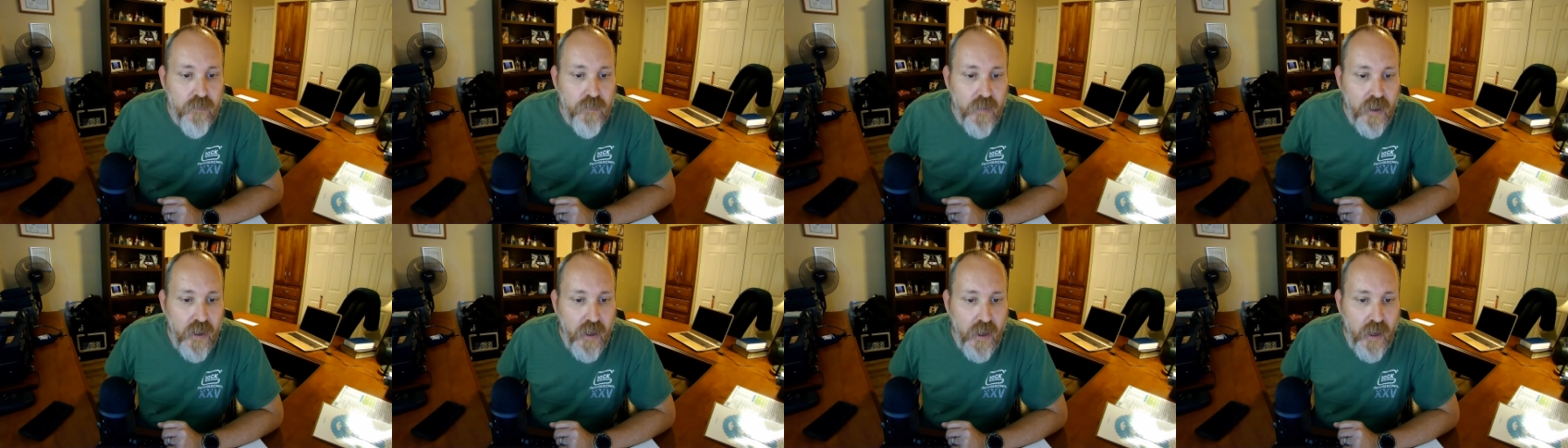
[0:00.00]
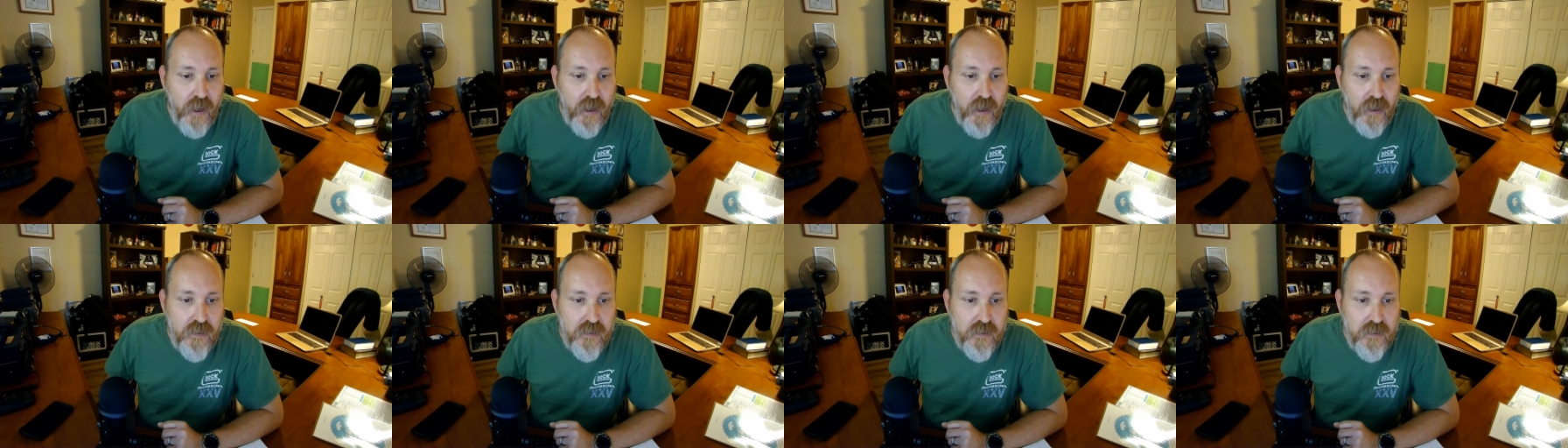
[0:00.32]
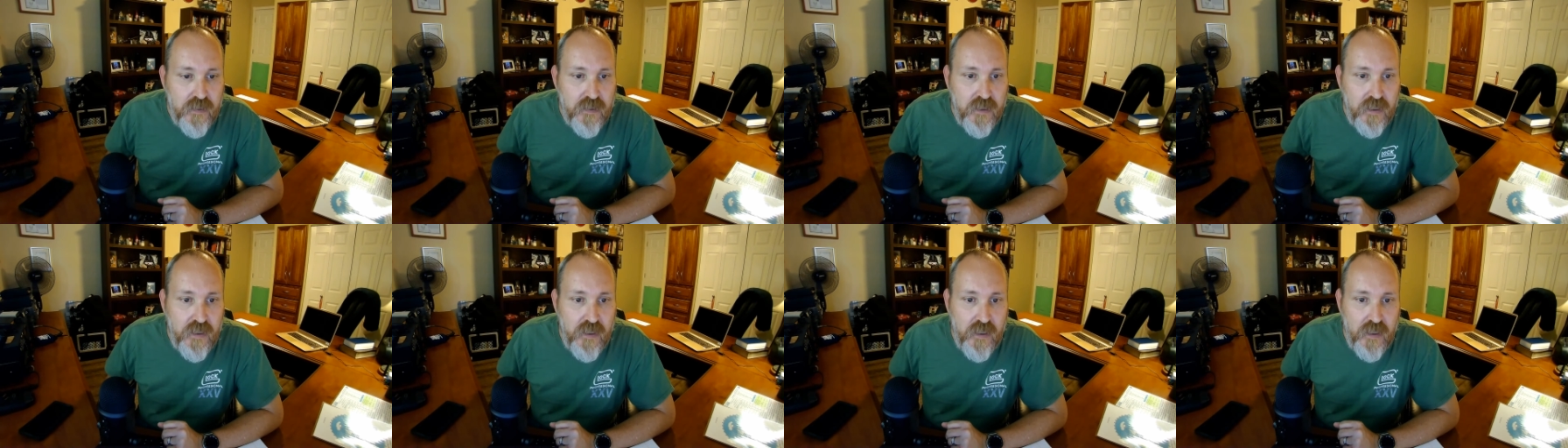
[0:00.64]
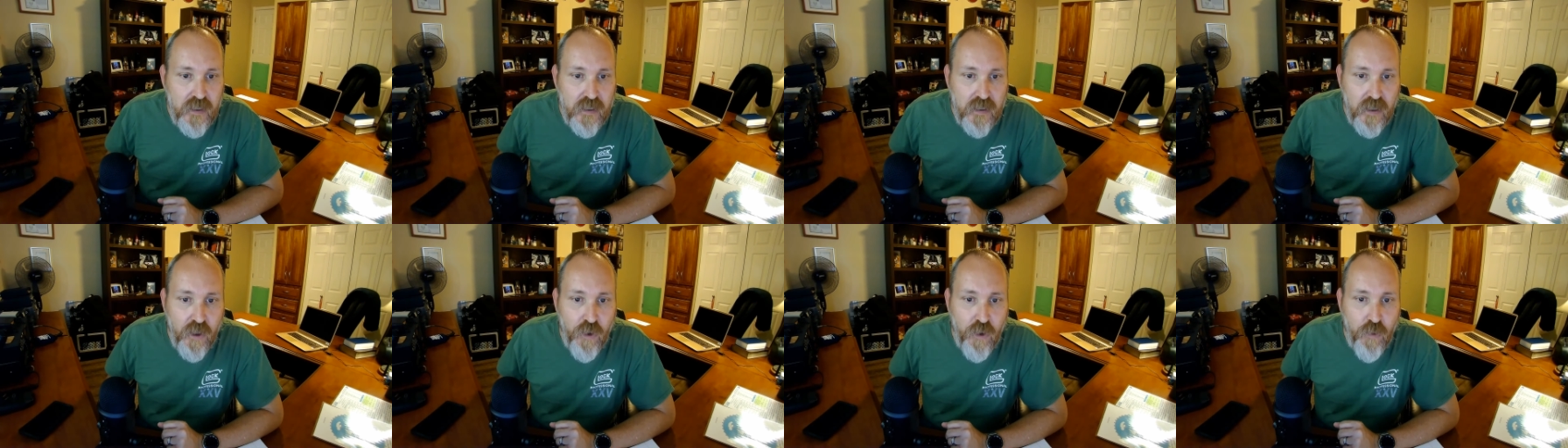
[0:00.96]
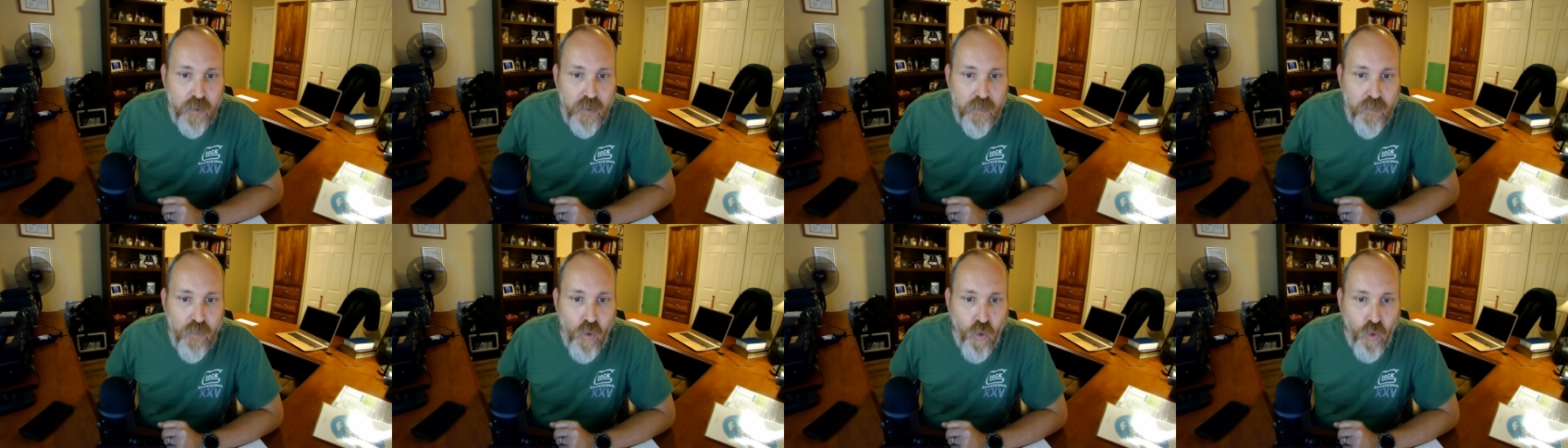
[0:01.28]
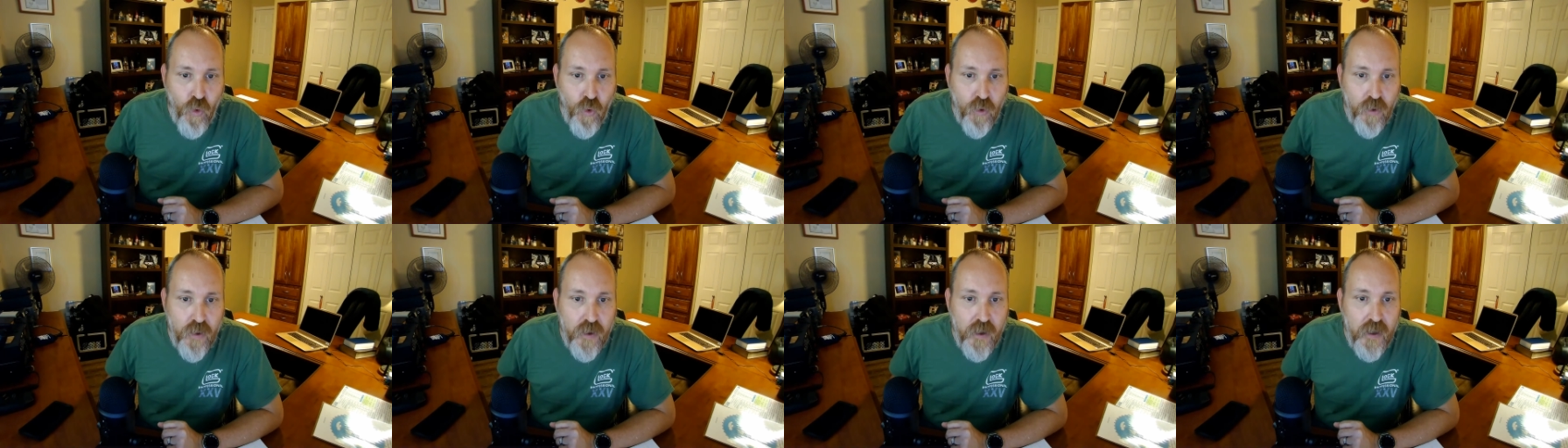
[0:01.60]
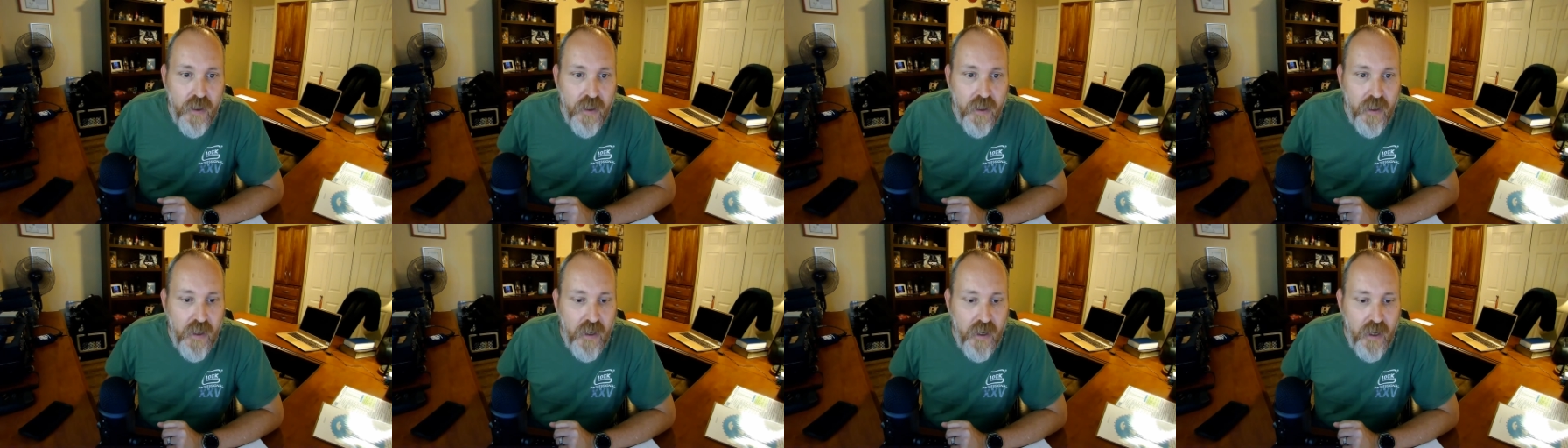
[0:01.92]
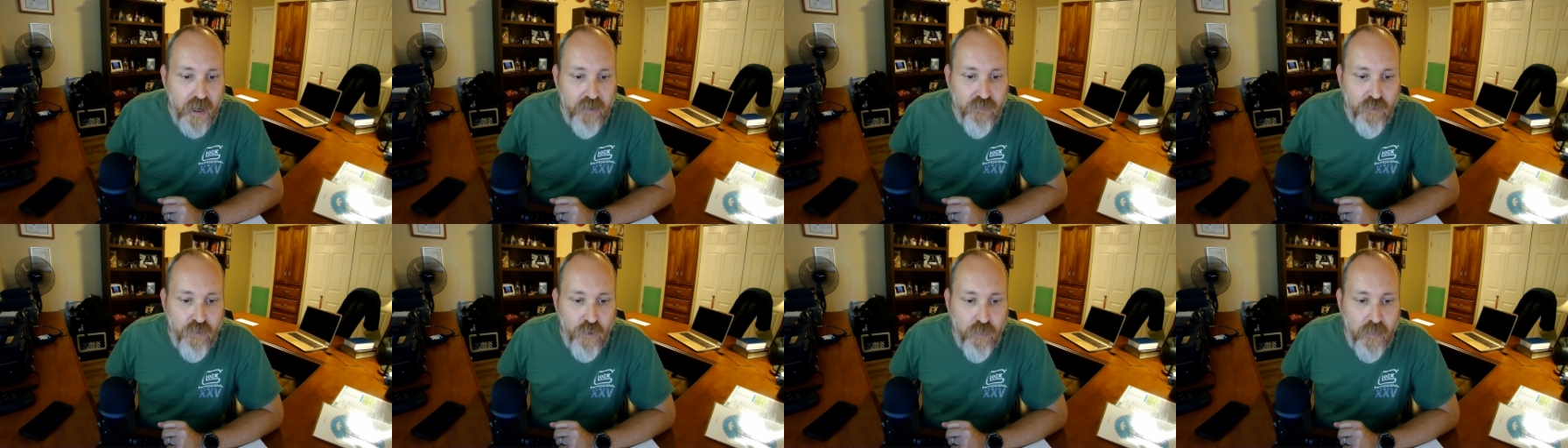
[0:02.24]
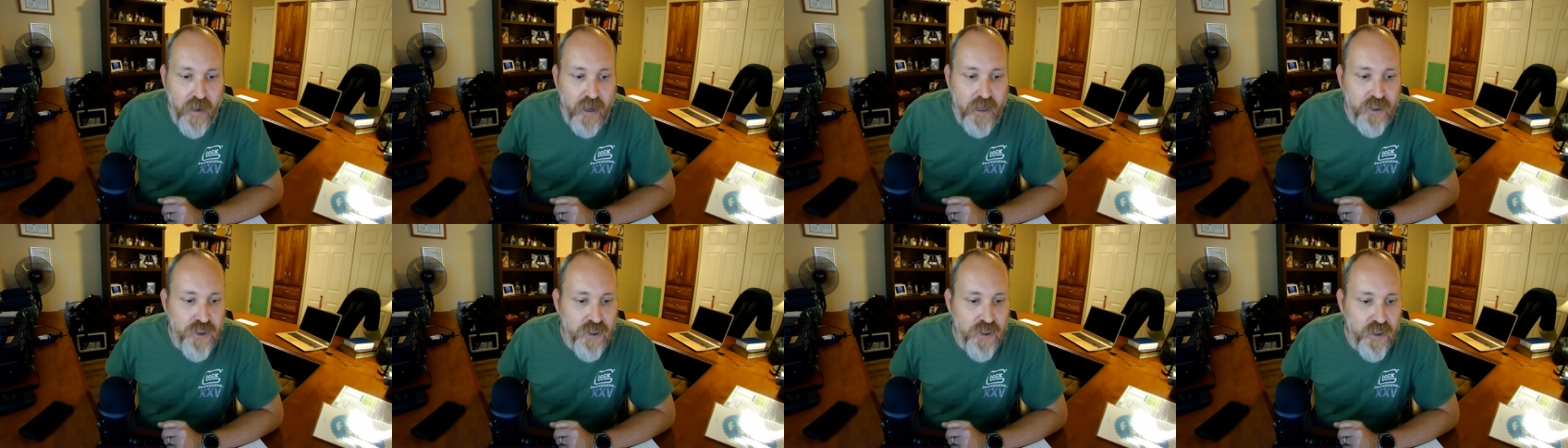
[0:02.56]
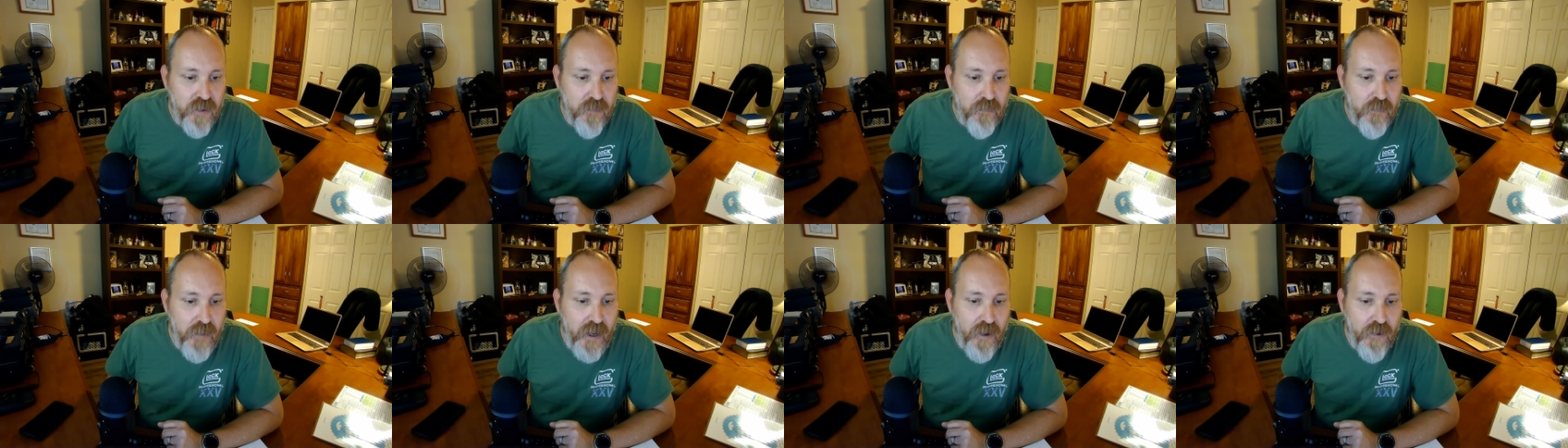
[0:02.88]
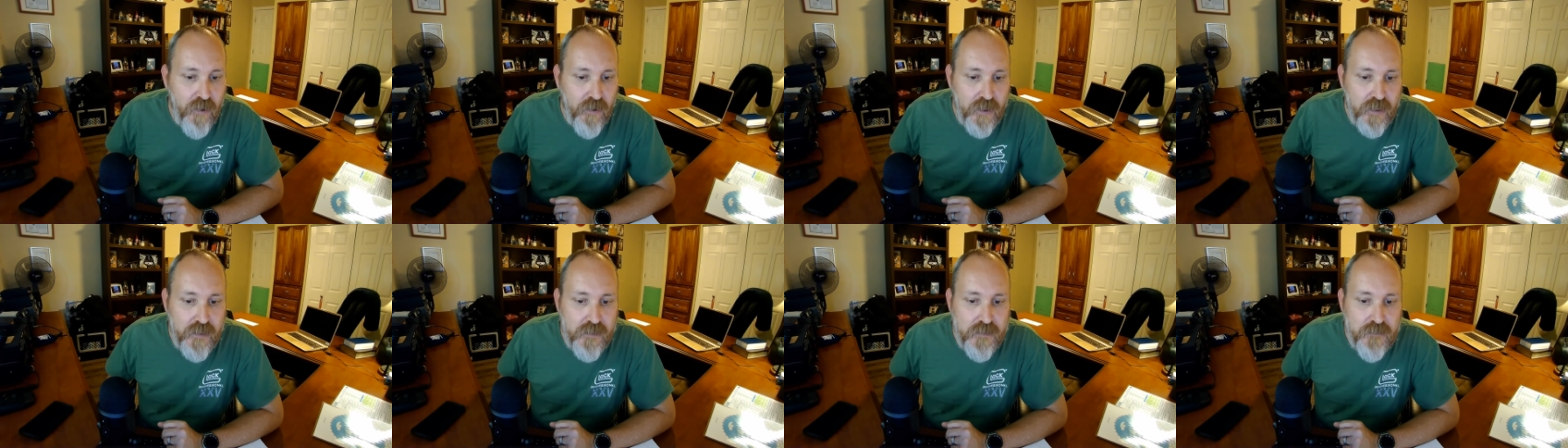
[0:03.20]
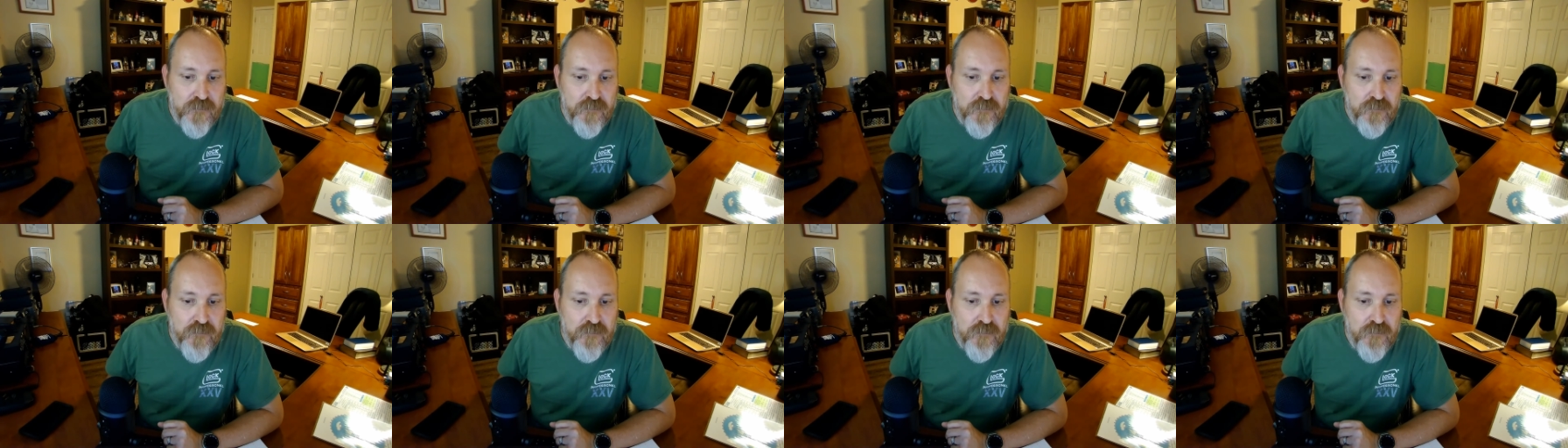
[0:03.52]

and see a little bit more information about it.